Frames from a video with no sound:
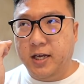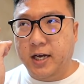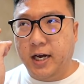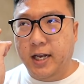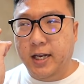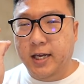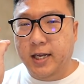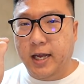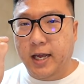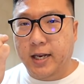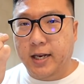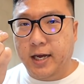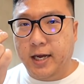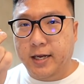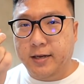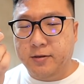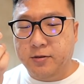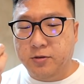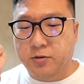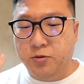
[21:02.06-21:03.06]
Gauntlet and
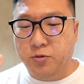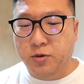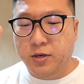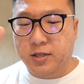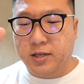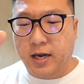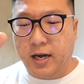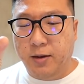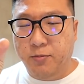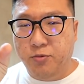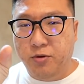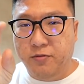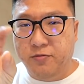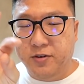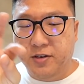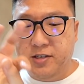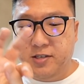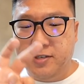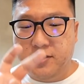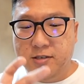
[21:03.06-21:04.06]
like do a time
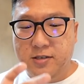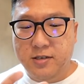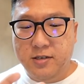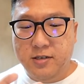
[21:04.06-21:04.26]
reverse.